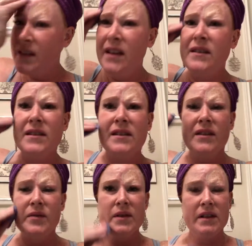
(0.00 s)
The other
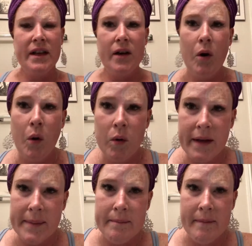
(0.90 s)
stuff was like,
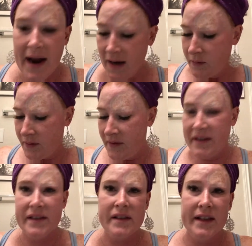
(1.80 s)
holy mackerel,
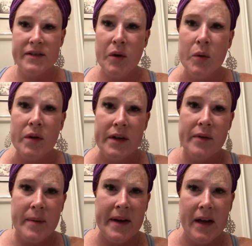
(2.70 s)
this is like totally
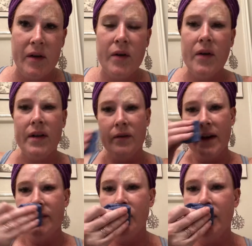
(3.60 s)
rubbing alcohol and
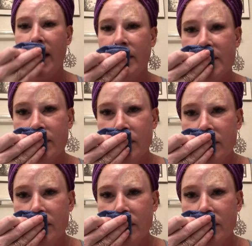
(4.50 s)
grapefruit. Now it's